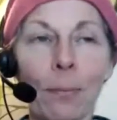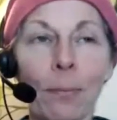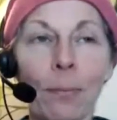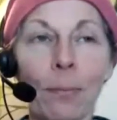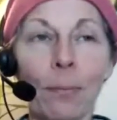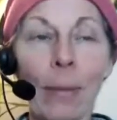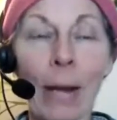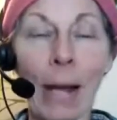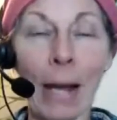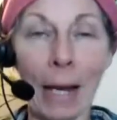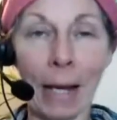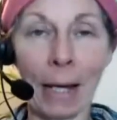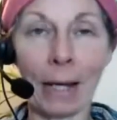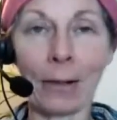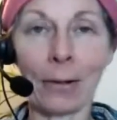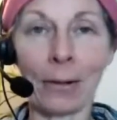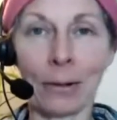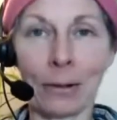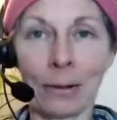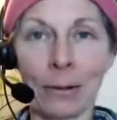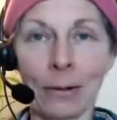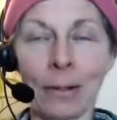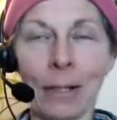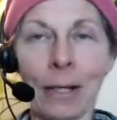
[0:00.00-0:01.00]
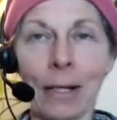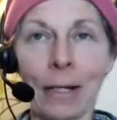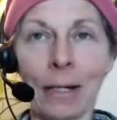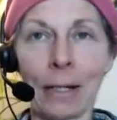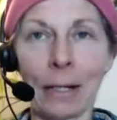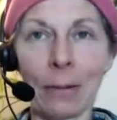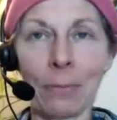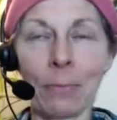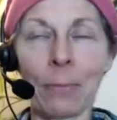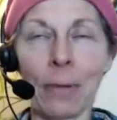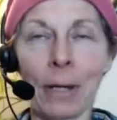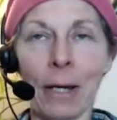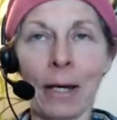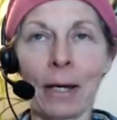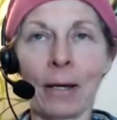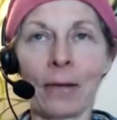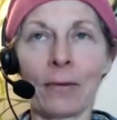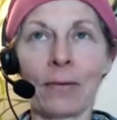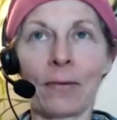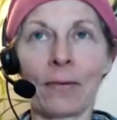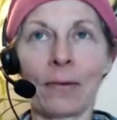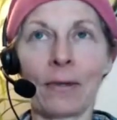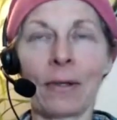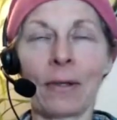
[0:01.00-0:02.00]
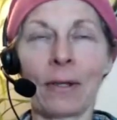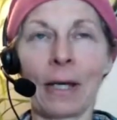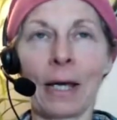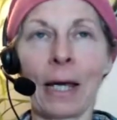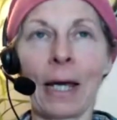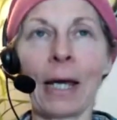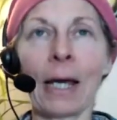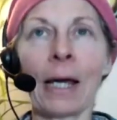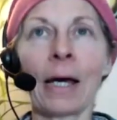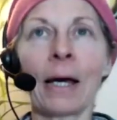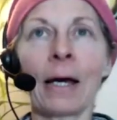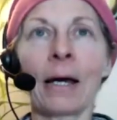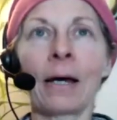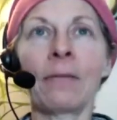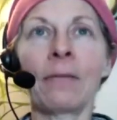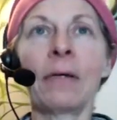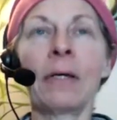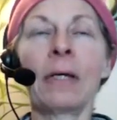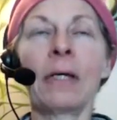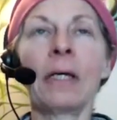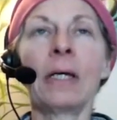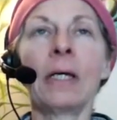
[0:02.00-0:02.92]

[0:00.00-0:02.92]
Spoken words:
pattern that empaths tend to have,